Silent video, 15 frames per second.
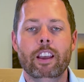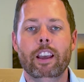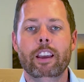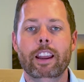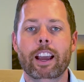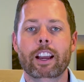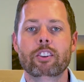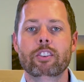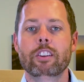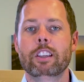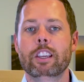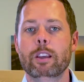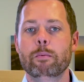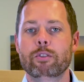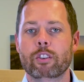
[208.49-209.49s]
it actually
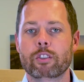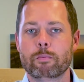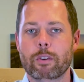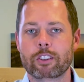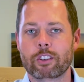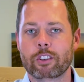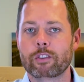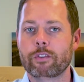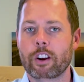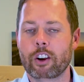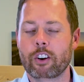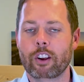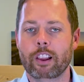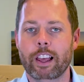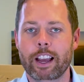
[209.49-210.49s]
keeps those muscles
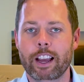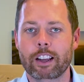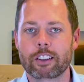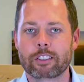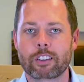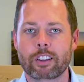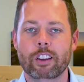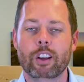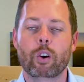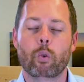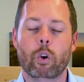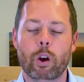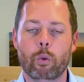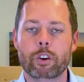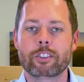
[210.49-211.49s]
very relaxed,
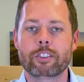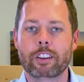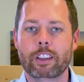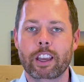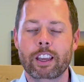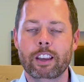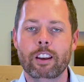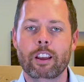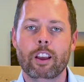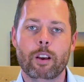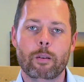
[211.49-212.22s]
while once again,